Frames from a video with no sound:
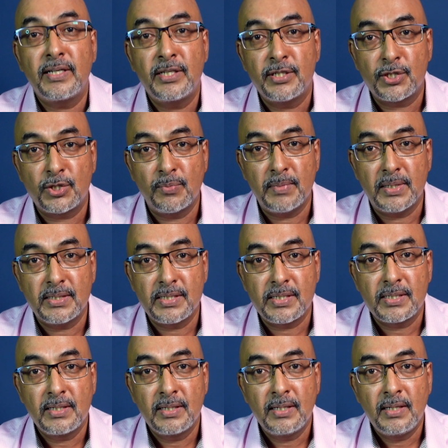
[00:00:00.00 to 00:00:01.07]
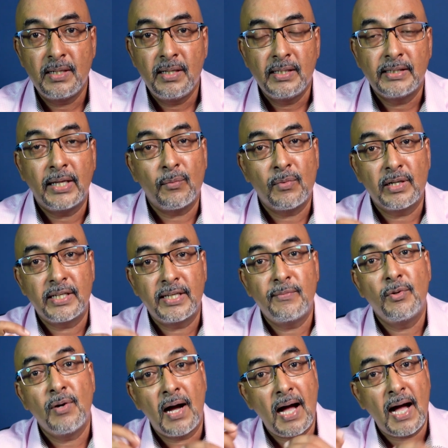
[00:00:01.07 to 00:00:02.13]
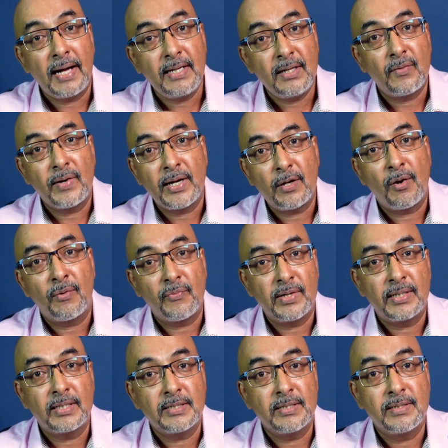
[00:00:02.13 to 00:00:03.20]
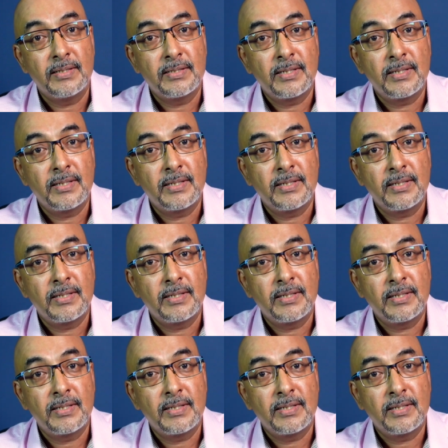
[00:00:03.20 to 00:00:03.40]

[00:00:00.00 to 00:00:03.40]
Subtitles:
instruments that will give you a higher rate of return